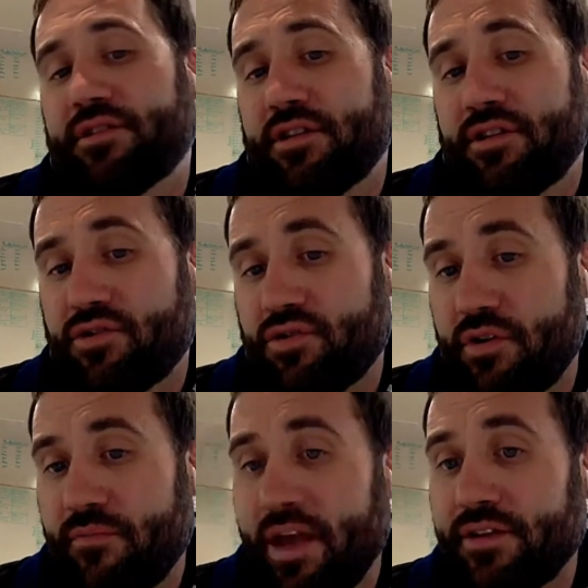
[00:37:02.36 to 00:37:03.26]
industry,
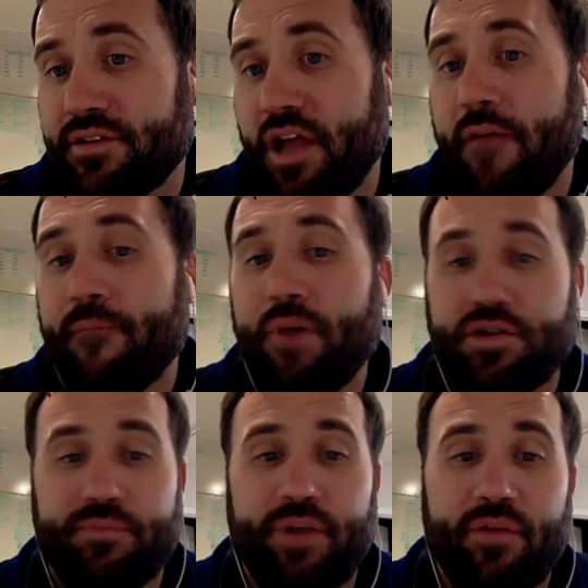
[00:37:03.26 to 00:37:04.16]
makes a
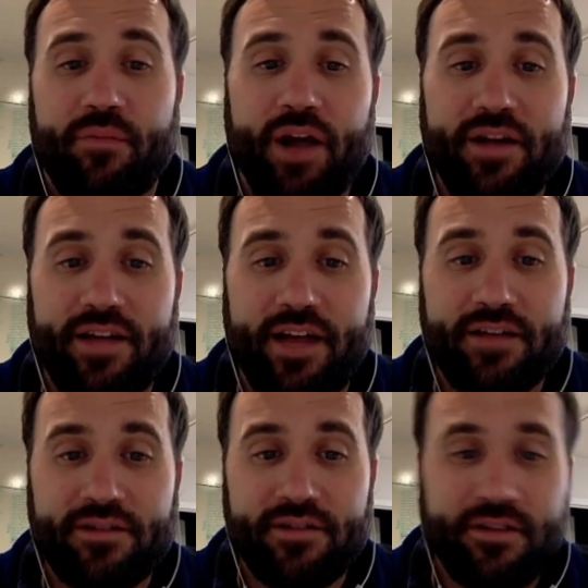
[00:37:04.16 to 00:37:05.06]
much better
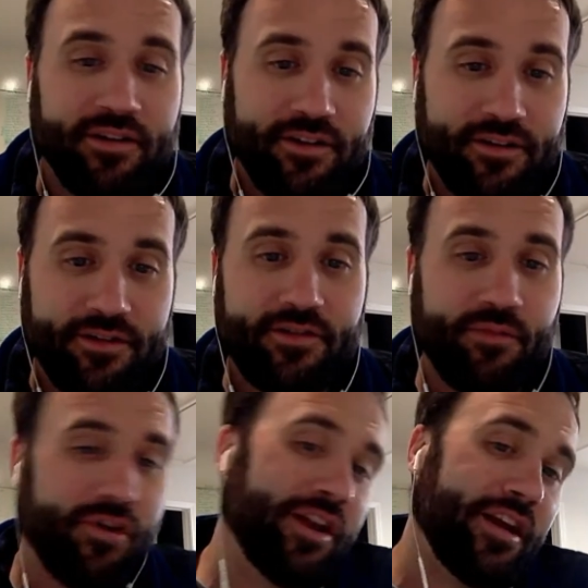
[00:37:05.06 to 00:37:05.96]
podcast than
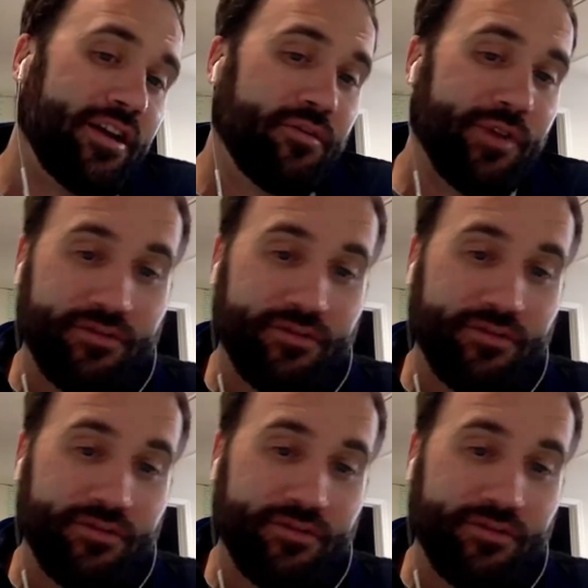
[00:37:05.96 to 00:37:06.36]
some redneck who makes